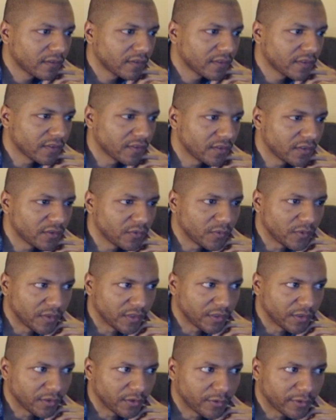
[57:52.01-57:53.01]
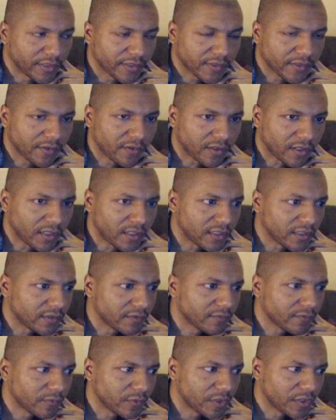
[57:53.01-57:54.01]
So you do zero and it's all gone,
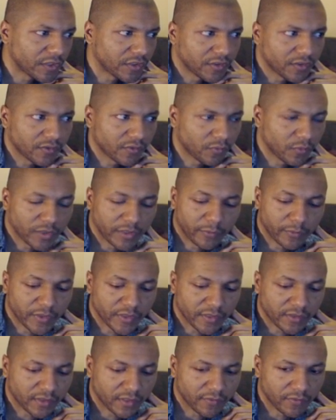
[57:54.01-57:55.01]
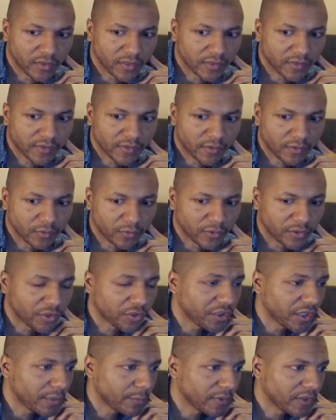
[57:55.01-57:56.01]
which is really what's giving us our only
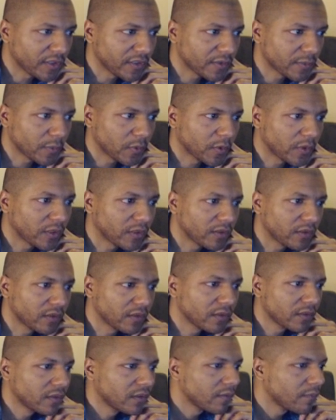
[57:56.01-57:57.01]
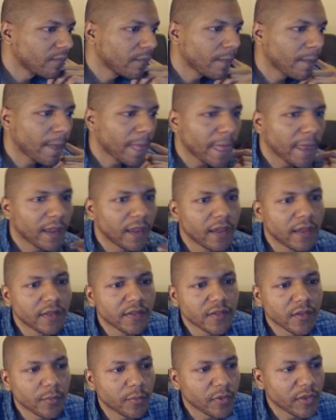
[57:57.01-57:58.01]
shape at this point.
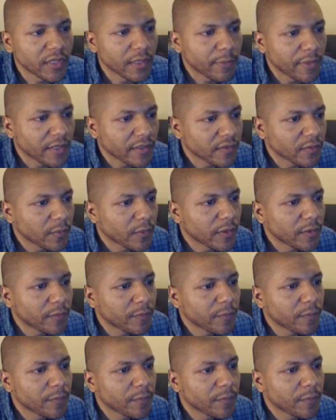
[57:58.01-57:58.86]
So I'll put that back to one.